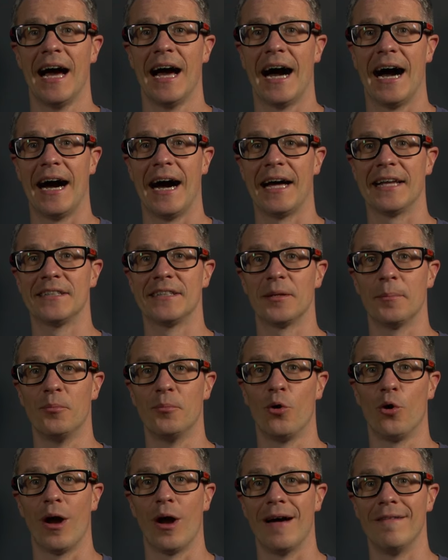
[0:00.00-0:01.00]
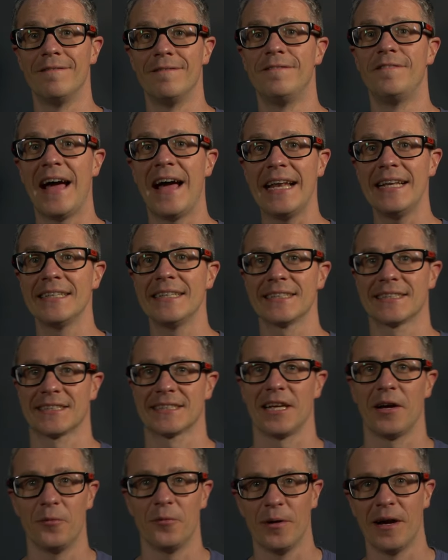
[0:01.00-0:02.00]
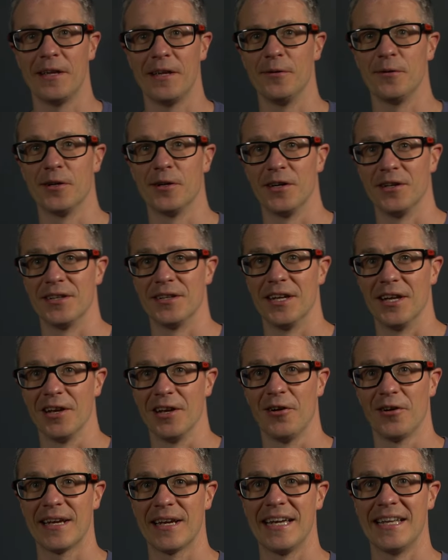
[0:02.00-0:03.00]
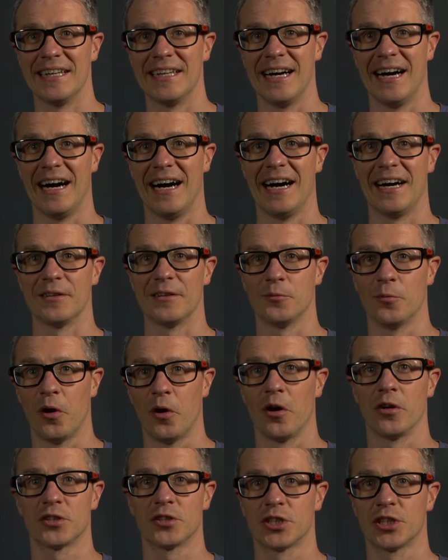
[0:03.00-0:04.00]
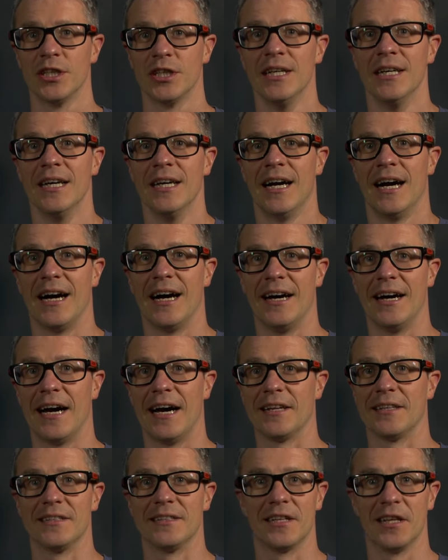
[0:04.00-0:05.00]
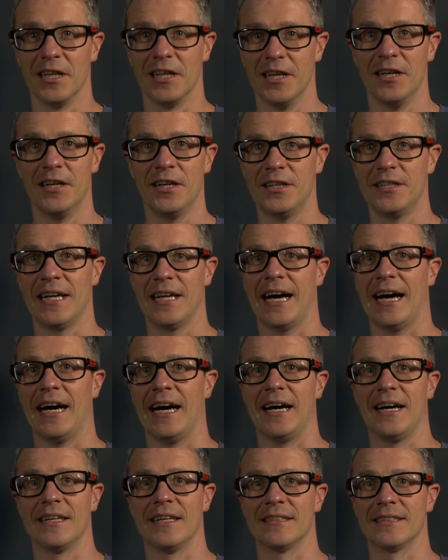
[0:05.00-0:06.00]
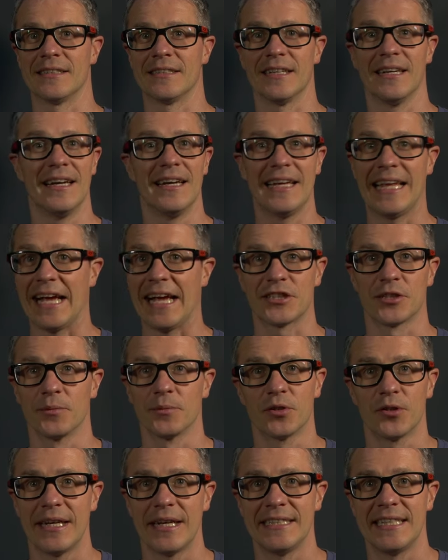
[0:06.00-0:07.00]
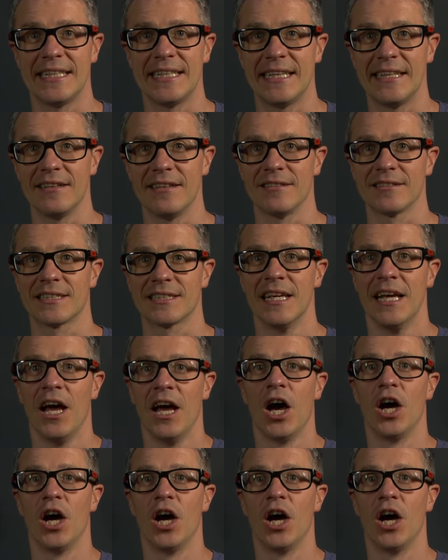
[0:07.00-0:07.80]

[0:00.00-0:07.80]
and more events where you can log in and watch and learn and get some crazy deals.